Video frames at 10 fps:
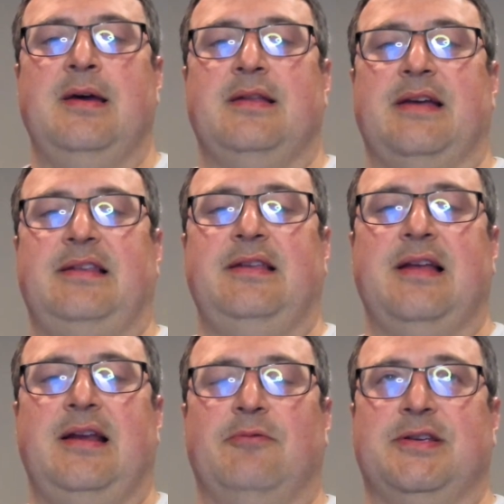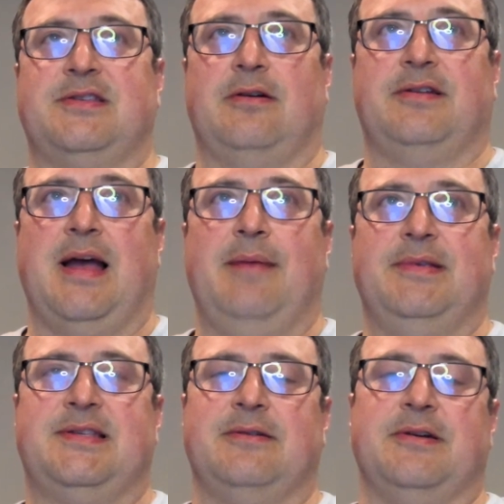1991 Star
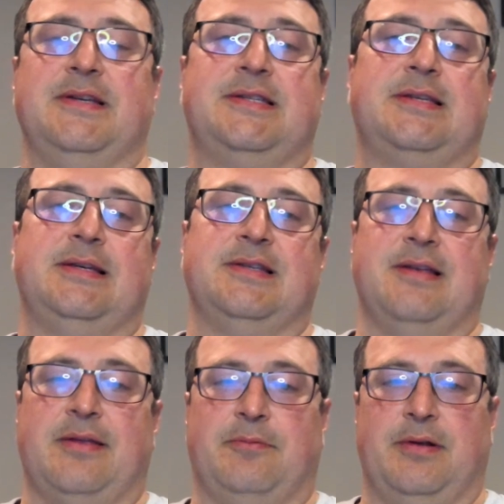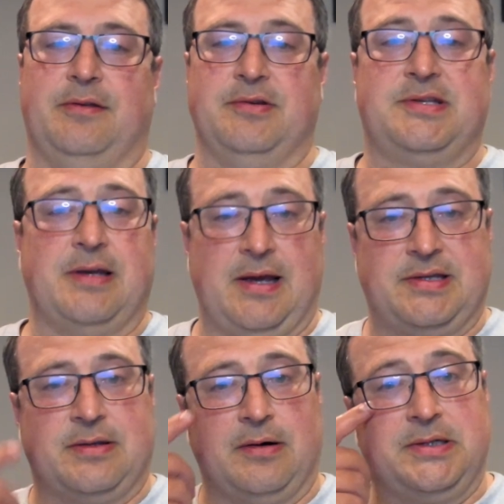Diamond series is another one of those
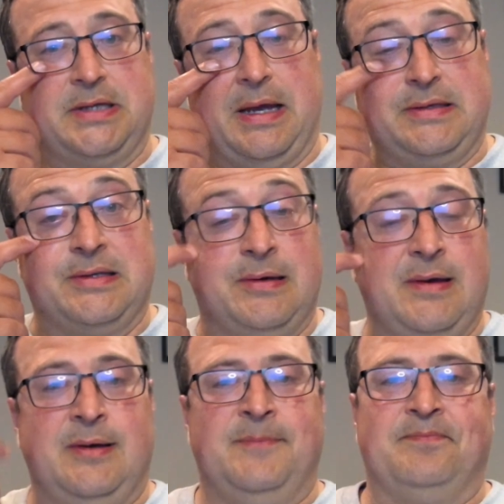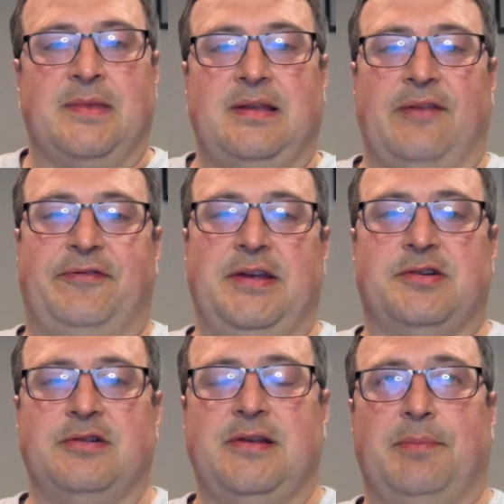star sets that
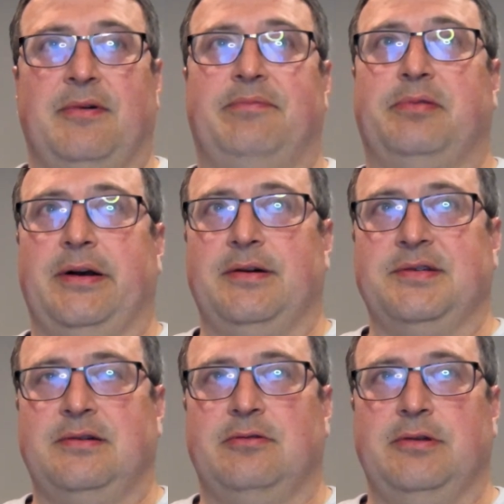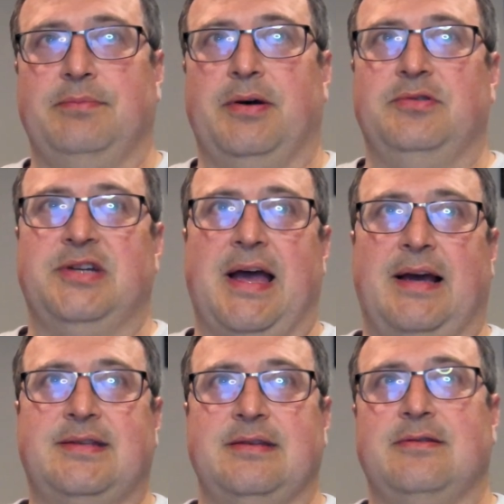featured a number of players, including Bo
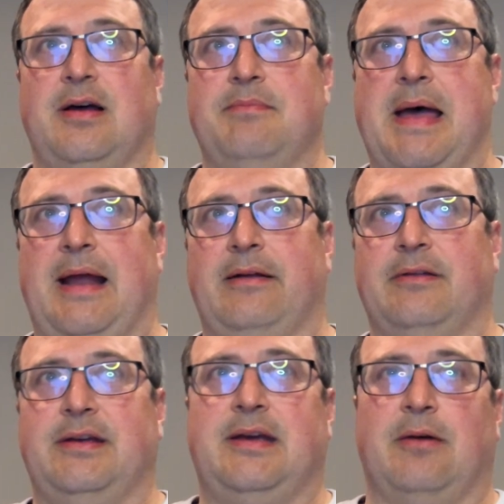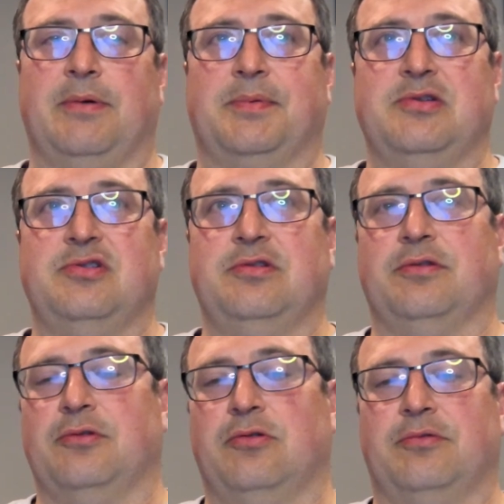Jackson, Don Mattingly, Cal Ripken Jr., Nolan